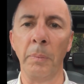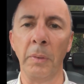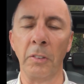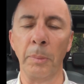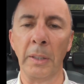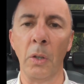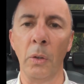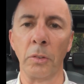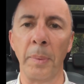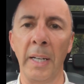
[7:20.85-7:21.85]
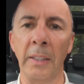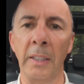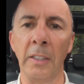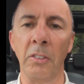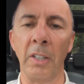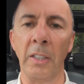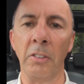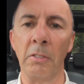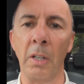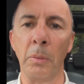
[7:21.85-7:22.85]
which had been caused by the
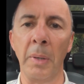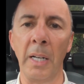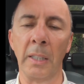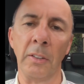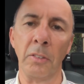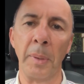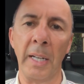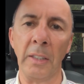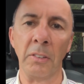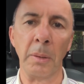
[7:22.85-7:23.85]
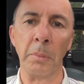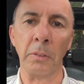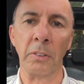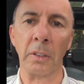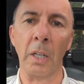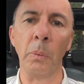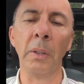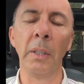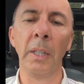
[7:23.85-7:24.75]
change in road markings about 18 months ago.